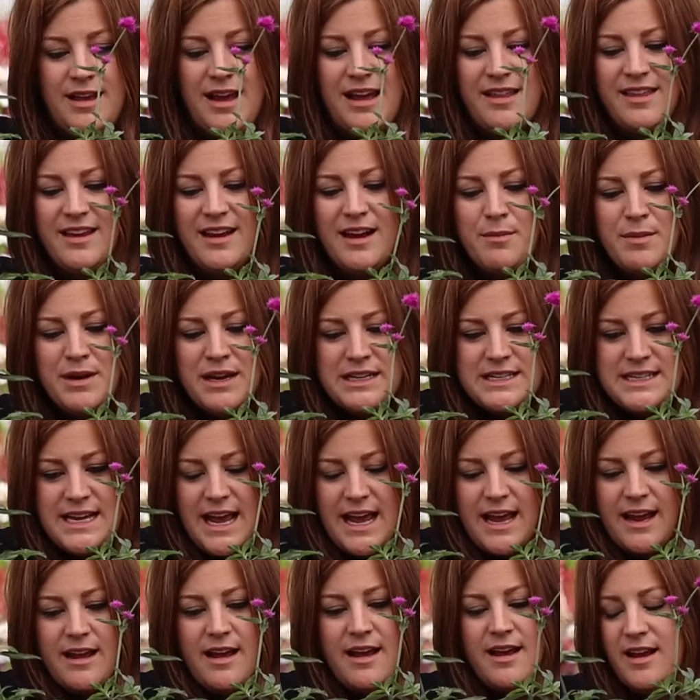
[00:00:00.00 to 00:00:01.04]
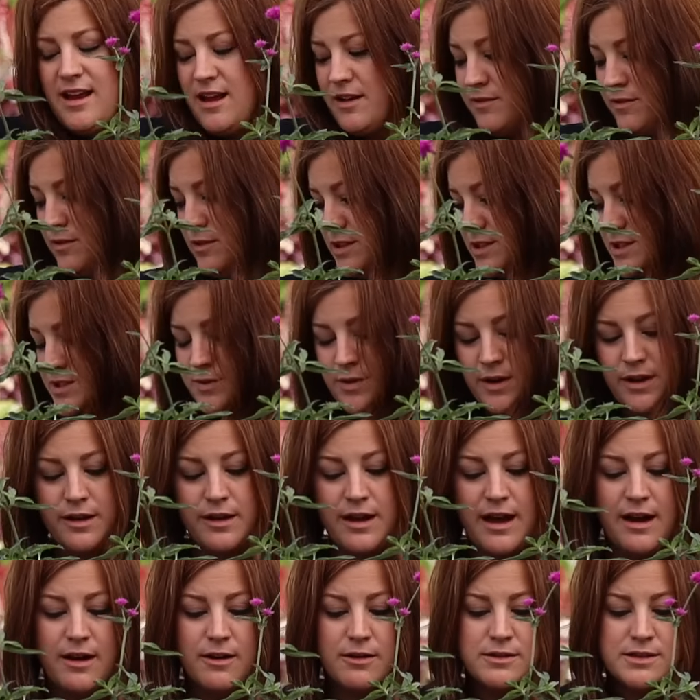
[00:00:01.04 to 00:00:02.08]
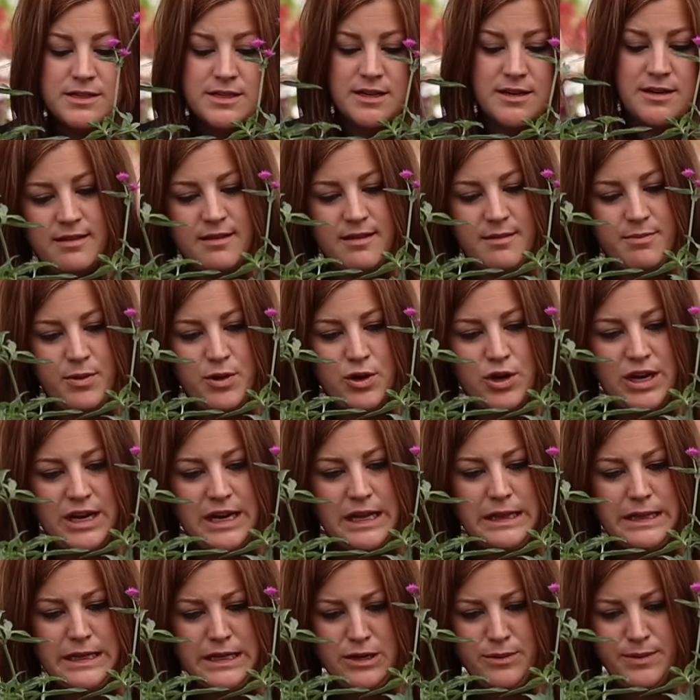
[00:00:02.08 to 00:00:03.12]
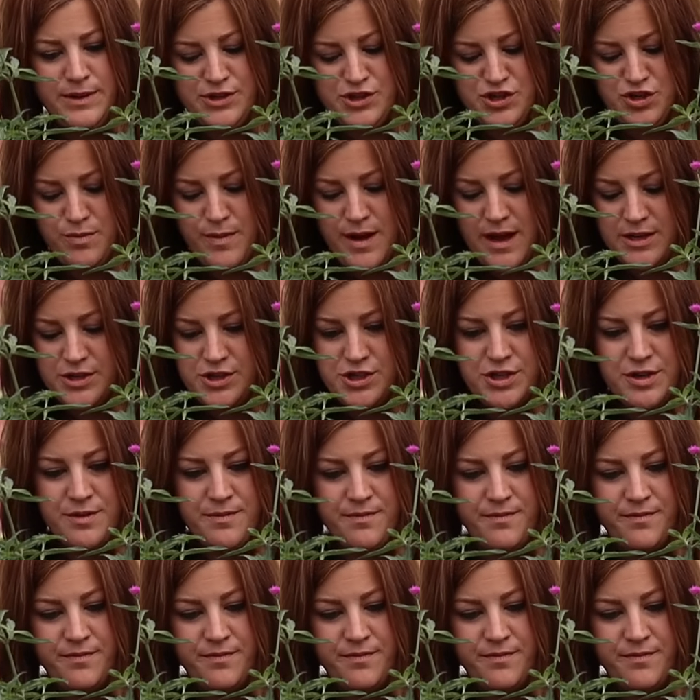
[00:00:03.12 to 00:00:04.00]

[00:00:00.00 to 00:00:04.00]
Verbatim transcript: Yeah, I think I'm gonna take a handful of soil out. I put in a little bit too much.